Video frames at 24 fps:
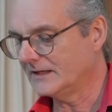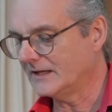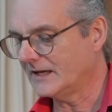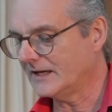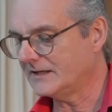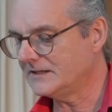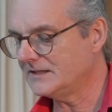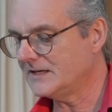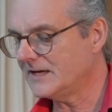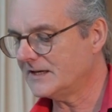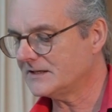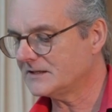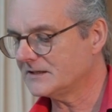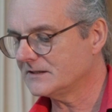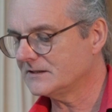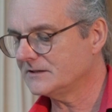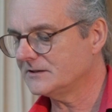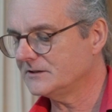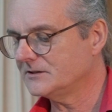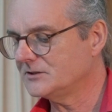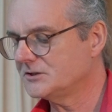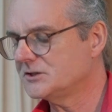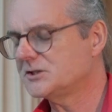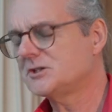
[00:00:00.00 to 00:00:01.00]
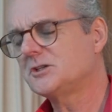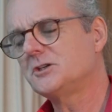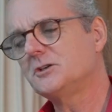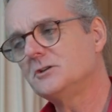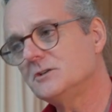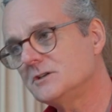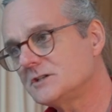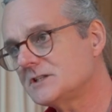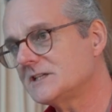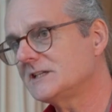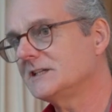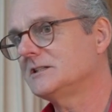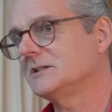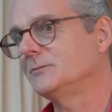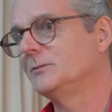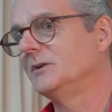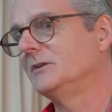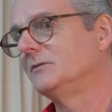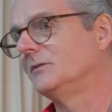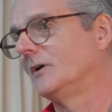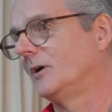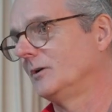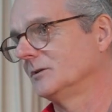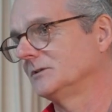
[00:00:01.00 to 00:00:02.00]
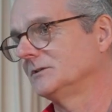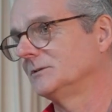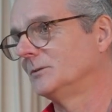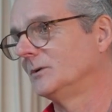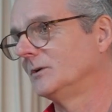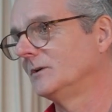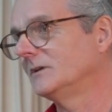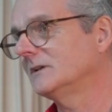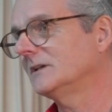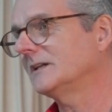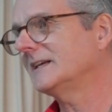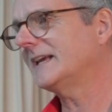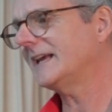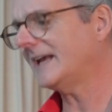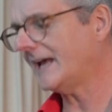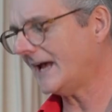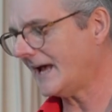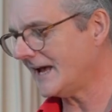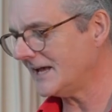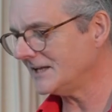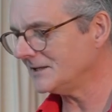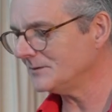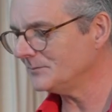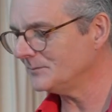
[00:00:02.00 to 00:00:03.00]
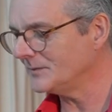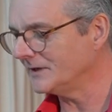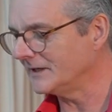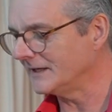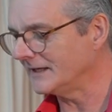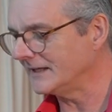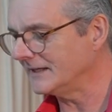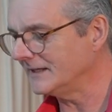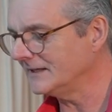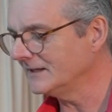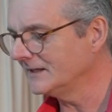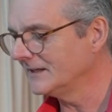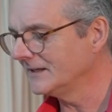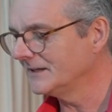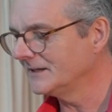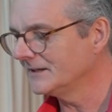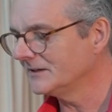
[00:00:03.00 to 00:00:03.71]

And yet, choosing to be vulnerable can be